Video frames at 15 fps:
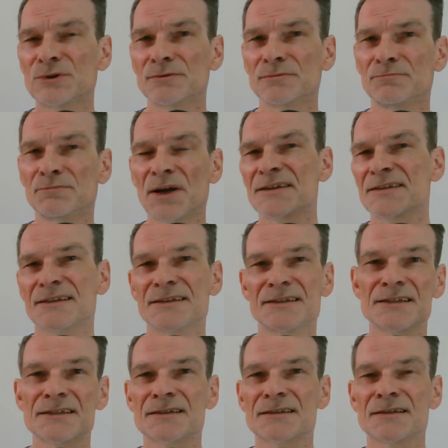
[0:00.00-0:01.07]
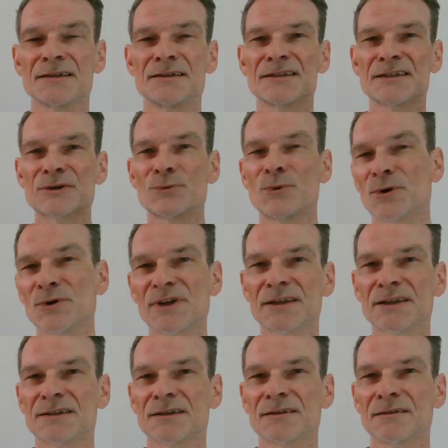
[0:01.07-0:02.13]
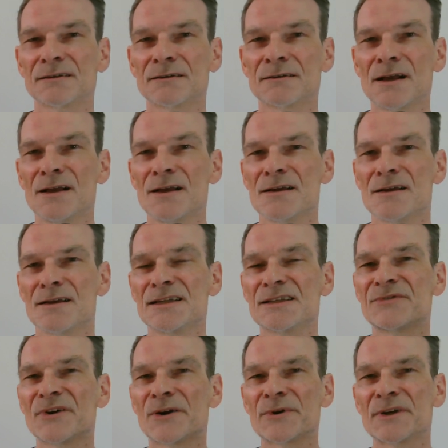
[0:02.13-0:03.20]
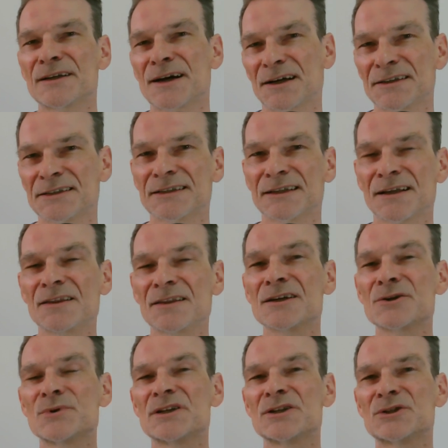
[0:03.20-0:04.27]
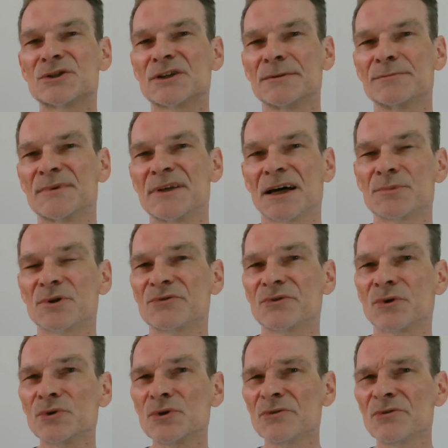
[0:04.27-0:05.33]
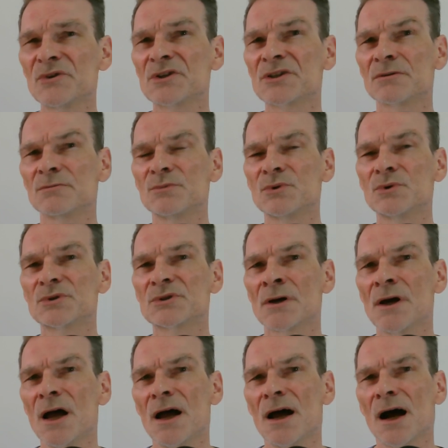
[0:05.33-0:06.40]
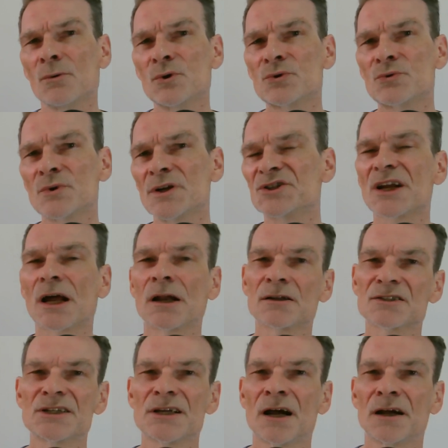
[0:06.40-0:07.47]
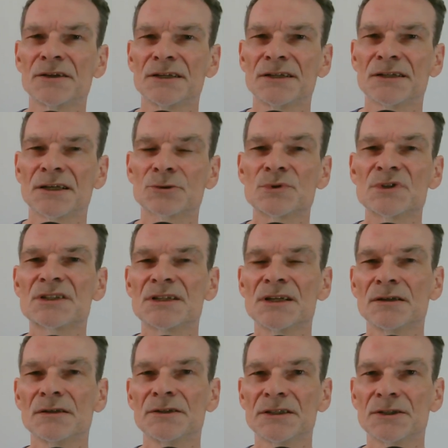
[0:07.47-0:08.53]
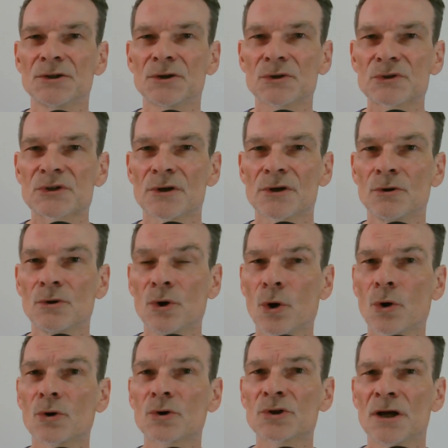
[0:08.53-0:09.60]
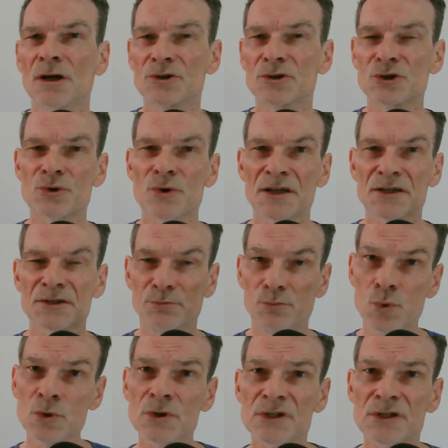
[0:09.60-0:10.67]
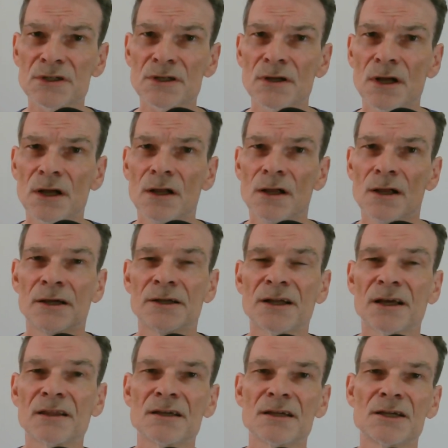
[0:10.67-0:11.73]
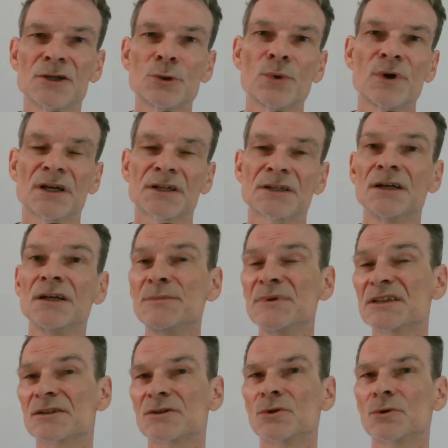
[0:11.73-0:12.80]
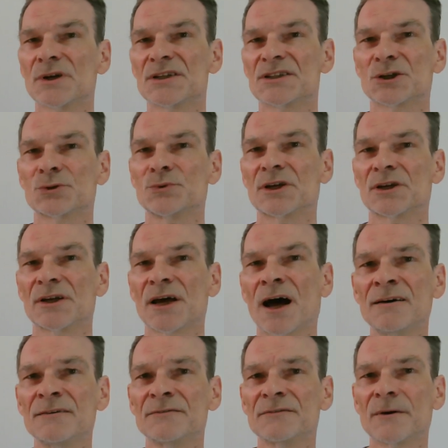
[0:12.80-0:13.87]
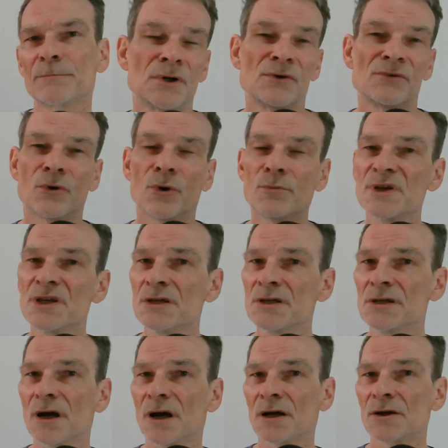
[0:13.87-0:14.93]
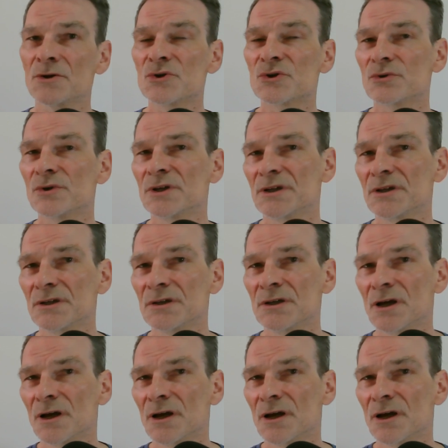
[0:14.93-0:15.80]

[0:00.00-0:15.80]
place in this world that is very nice, and I think we need to keep that. But for non-fiction books, I would really challenge the idea that we still need those long, drained books, and I think in a way that limits the knowledge that we can have. For me, I usually,